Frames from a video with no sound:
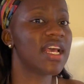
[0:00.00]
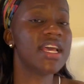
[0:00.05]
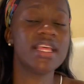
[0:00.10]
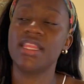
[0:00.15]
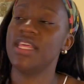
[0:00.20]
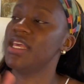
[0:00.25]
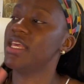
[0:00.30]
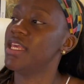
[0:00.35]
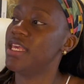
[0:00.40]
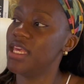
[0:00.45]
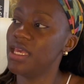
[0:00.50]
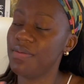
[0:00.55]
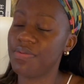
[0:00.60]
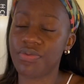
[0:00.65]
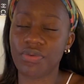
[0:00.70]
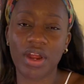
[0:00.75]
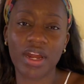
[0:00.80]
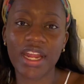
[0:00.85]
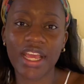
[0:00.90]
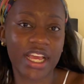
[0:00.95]
They keep
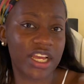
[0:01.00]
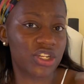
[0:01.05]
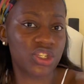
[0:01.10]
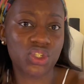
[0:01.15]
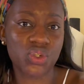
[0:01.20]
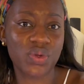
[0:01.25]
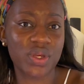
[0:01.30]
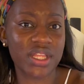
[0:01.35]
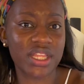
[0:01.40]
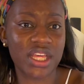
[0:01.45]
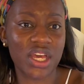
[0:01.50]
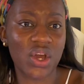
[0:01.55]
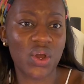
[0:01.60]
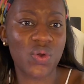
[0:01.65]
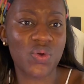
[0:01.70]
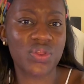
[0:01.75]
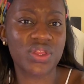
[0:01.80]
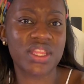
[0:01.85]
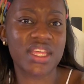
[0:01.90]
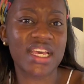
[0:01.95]
running and doing their
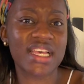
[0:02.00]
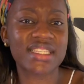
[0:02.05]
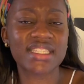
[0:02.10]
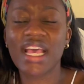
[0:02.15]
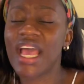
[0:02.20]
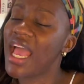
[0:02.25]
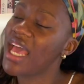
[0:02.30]
own things.